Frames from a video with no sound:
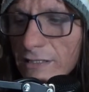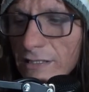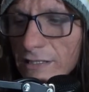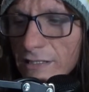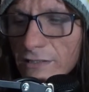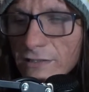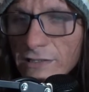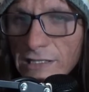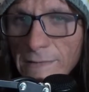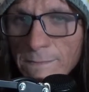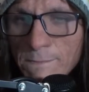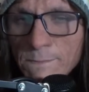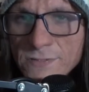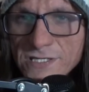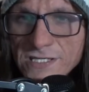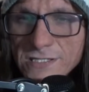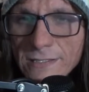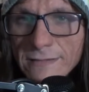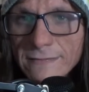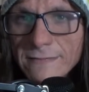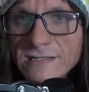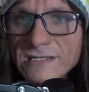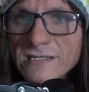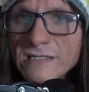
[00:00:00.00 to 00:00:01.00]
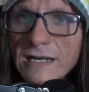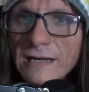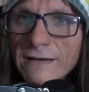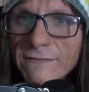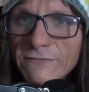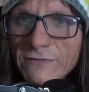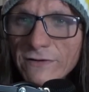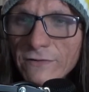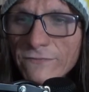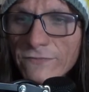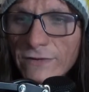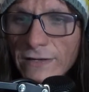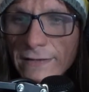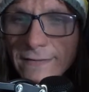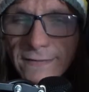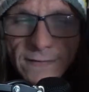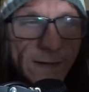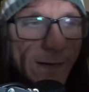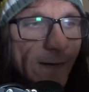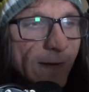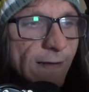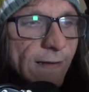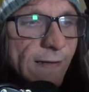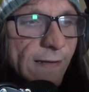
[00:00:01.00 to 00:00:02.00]
clips and stuff of uh
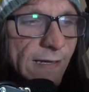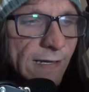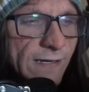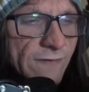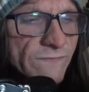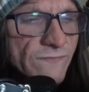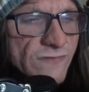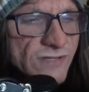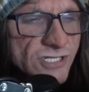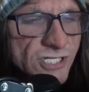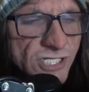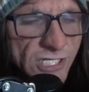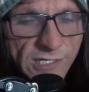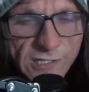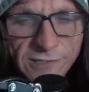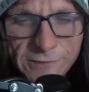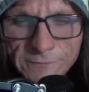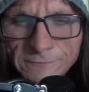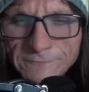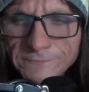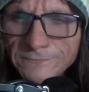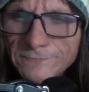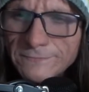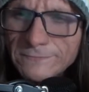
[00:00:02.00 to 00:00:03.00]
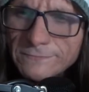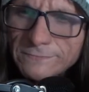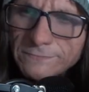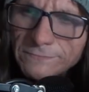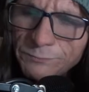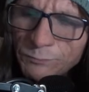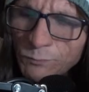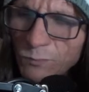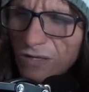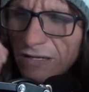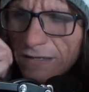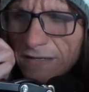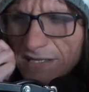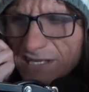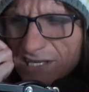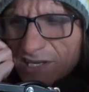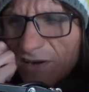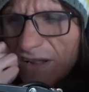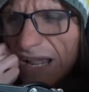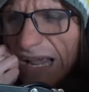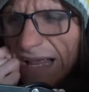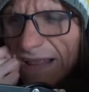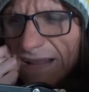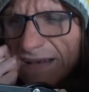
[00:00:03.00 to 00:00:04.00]
of the show. So
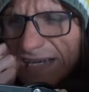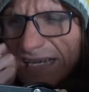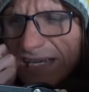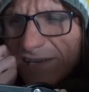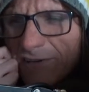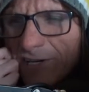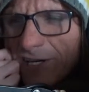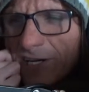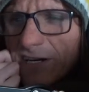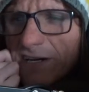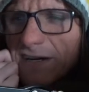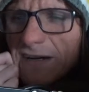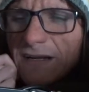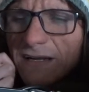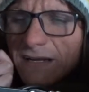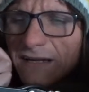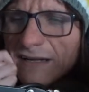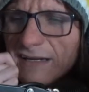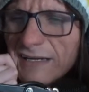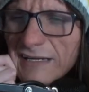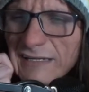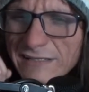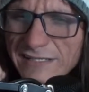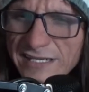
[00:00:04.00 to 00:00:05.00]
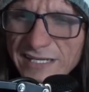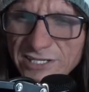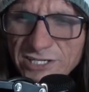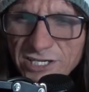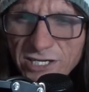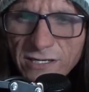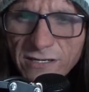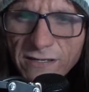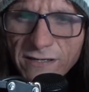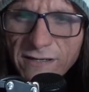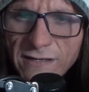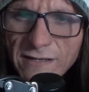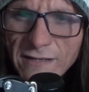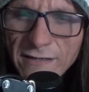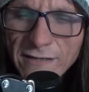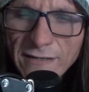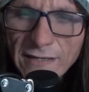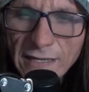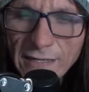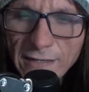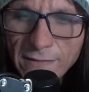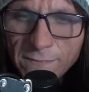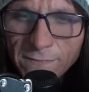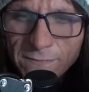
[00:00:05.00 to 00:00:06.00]
yeah, the teacher teacher
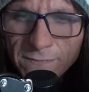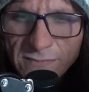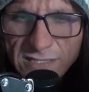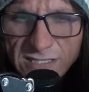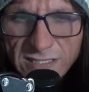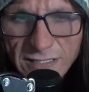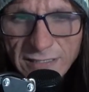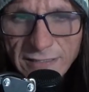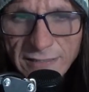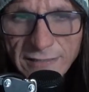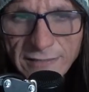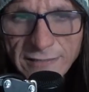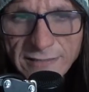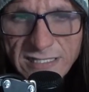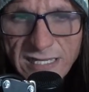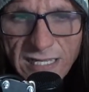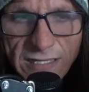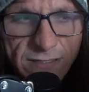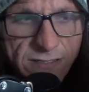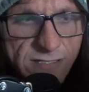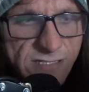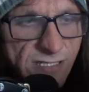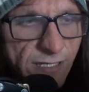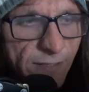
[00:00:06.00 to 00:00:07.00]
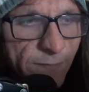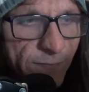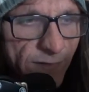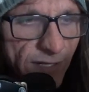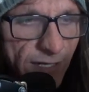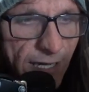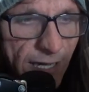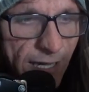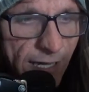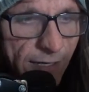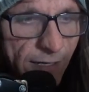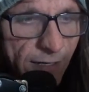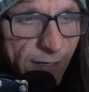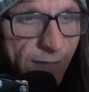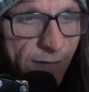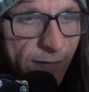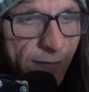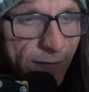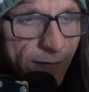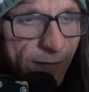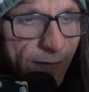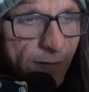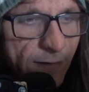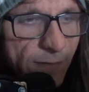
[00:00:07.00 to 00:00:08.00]
comes, uh, tells them to kind of
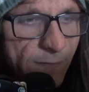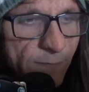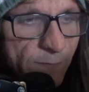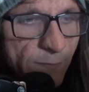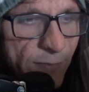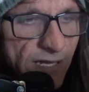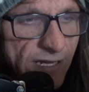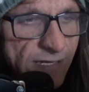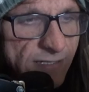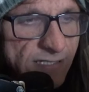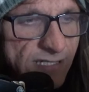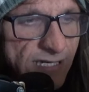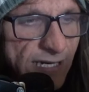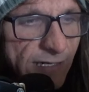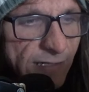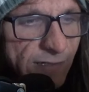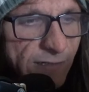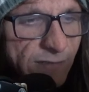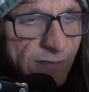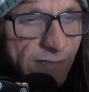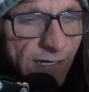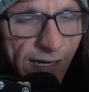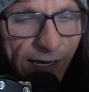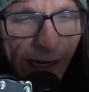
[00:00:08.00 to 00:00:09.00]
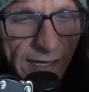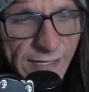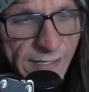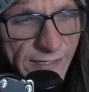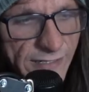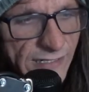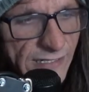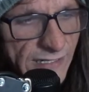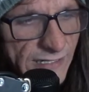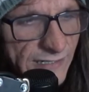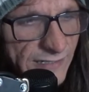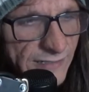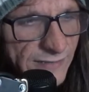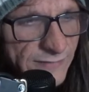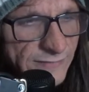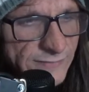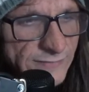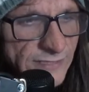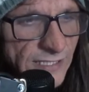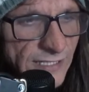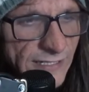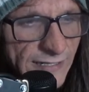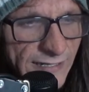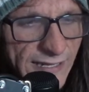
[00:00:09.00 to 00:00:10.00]
peace out, and uh,
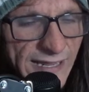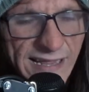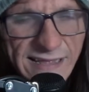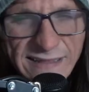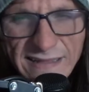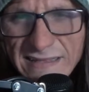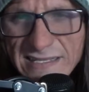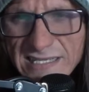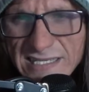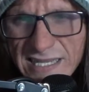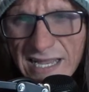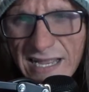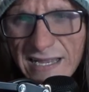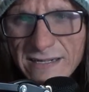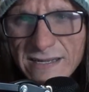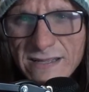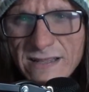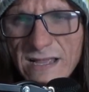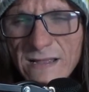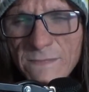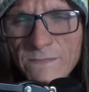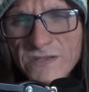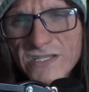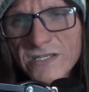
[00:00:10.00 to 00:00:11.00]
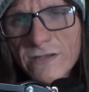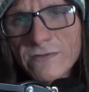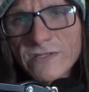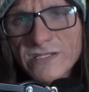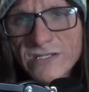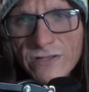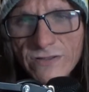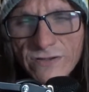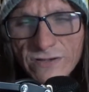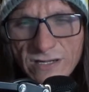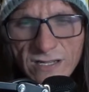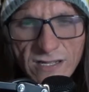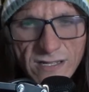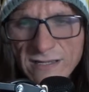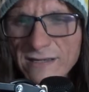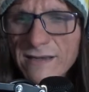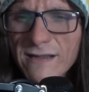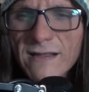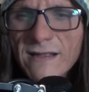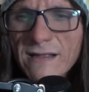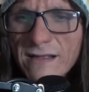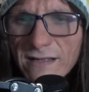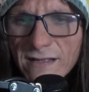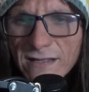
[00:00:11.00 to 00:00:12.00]
yeah, that's the end of the episode. So they're not
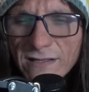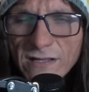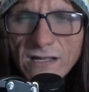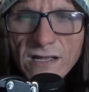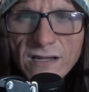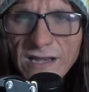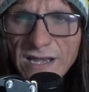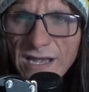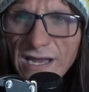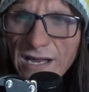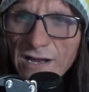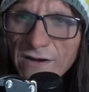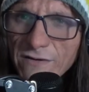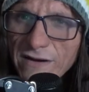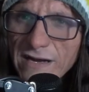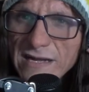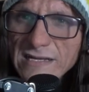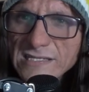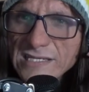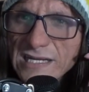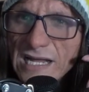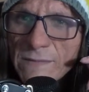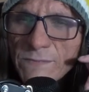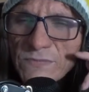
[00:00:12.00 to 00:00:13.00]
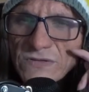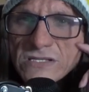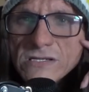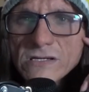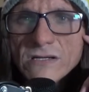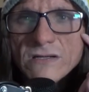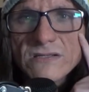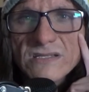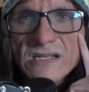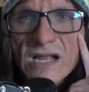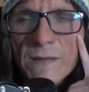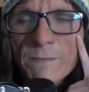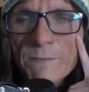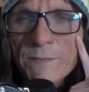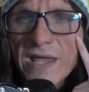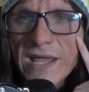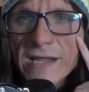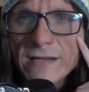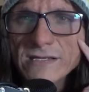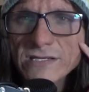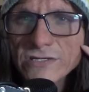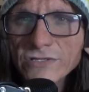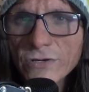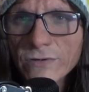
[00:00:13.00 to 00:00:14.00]
not any crazy episodes, not
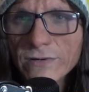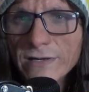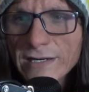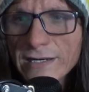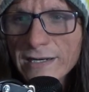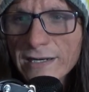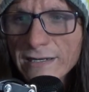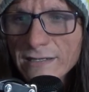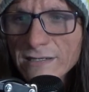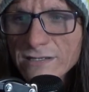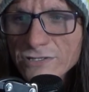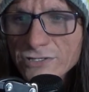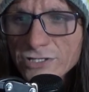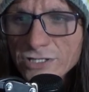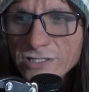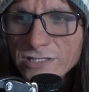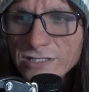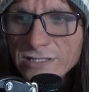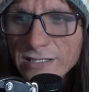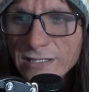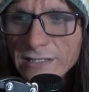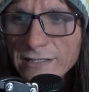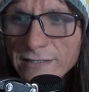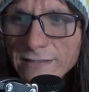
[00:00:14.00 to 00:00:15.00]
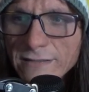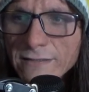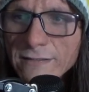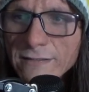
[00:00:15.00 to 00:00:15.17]
big story arcs, just uh,